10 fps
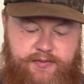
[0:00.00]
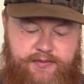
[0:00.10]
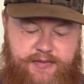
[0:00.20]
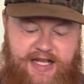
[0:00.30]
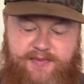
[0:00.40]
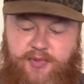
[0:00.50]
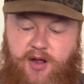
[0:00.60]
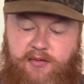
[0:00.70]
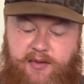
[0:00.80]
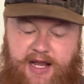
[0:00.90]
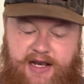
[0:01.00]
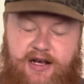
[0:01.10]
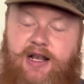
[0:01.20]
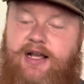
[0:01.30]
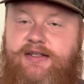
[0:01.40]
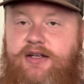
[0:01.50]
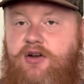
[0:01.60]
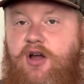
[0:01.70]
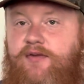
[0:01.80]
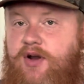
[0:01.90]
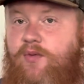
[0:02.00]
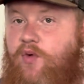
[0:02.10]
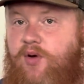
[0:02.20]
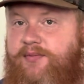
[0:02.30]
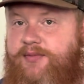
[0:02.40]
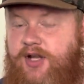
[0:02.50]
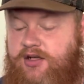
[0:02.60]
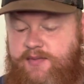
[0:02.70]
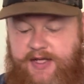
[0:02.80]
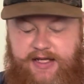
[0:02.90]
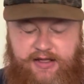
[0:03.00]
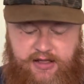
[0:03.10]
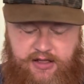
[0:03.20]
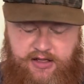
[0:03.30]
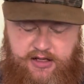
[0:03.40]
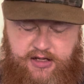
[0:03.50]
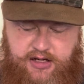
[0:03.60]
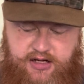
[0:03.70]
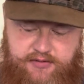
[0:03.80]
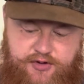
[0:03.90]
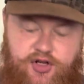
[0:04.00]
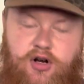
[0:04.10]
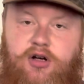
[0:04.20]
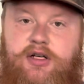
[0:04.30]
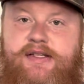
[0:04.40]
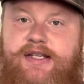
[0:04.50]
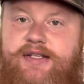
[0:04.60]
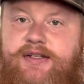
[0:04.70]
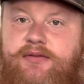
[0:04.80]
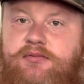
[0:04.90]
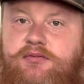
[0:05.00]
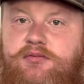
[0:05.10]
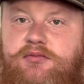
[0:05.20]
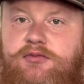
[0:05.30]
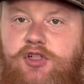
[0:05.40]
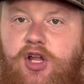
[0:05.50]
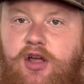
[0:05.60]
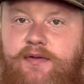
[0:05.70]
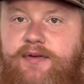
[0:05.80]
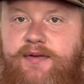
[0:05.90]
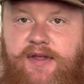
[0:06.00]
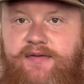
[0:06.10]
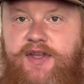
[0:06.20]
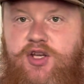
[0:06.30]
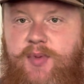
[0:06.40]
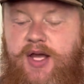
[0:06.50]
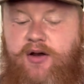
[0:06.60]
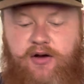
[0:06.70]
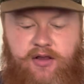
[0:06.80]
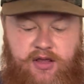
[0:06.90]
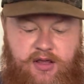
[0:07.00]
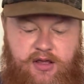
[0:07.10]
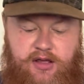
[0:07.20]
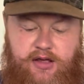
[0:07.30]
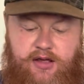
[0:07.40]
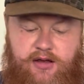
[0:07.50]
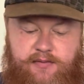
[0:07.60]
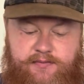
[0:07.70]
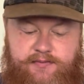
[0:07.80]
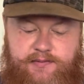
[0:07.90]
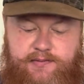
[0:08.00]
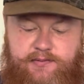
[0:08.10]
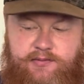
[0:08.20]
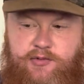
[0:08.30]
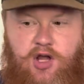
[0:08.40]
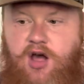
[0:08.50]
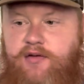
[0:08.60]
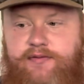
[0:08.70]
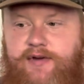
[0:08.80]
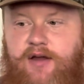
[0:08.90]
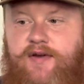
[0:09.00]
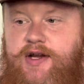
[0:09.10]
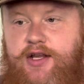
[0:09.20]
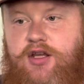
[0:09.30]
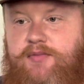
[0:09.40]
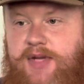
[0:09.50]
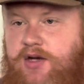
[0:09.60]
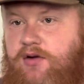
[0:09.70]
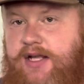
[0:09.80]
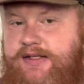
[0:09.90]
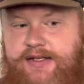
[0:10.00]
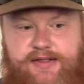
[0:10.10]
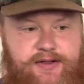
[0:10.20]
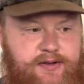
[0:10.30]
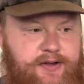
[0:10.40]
That's probably, and like I said, they're not very warm, not to me. Good early season glove if they fit you better. Not a very good mid or late season